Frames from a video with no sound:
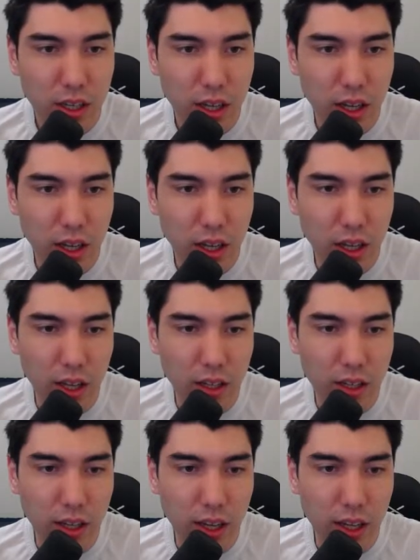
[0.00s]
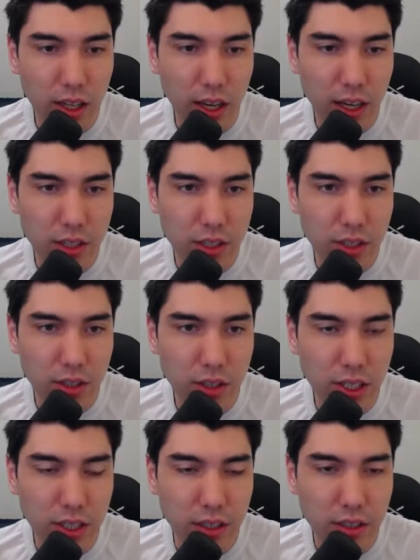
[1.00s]
And yeah, I just go
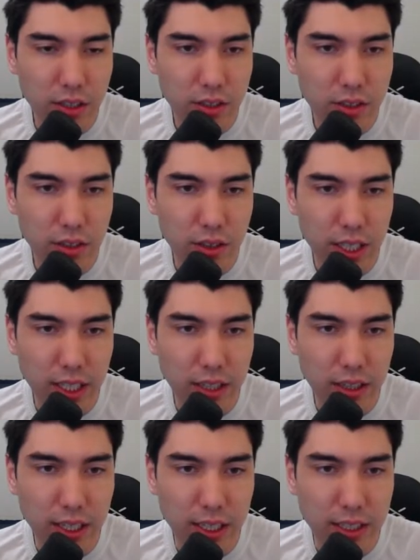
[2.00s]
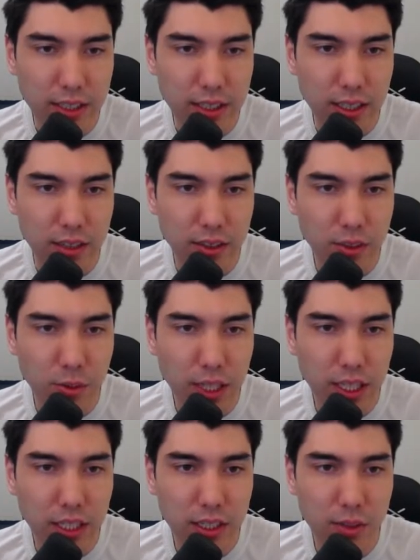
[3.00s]
here. So again, like I said, queen
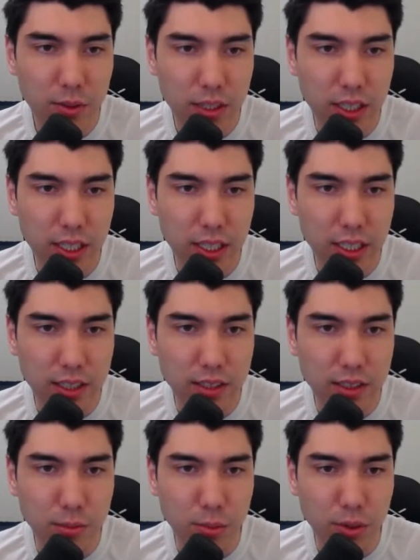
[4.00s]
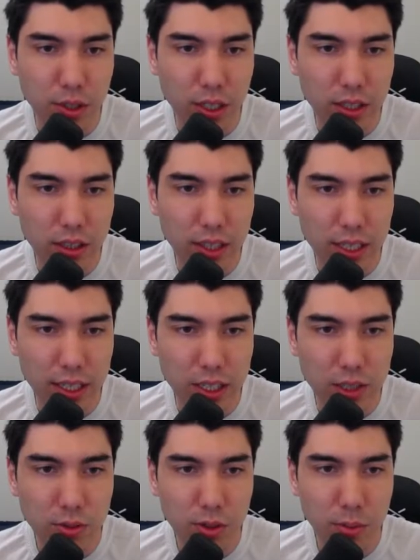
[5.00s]
here was an idea at some point. Like, I
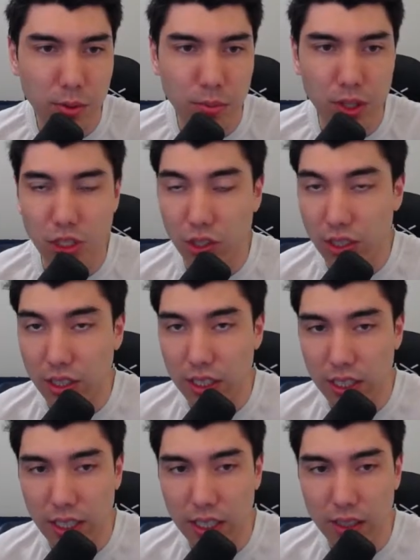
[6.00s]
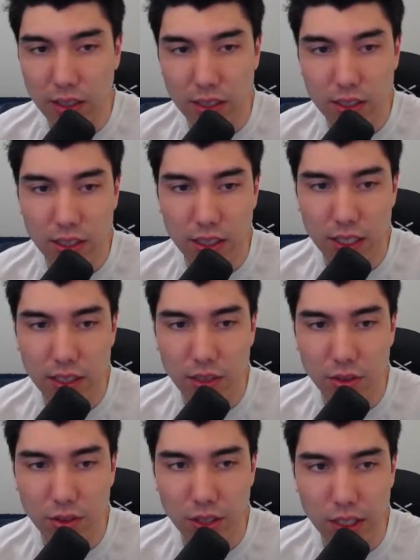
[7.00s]
just want to put pressure on this knight because the knight's
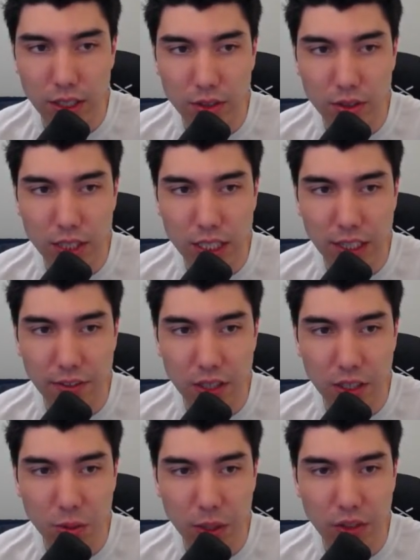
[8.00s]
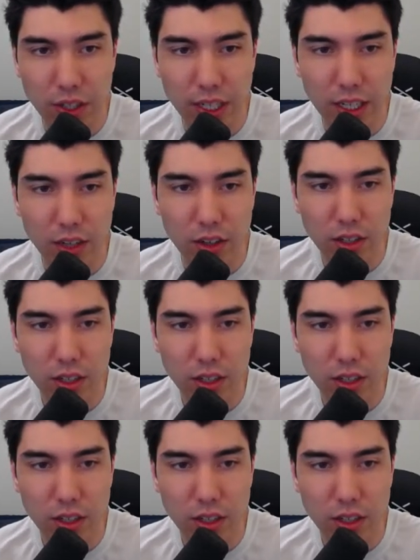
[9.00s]
the only thing saving the queen right now.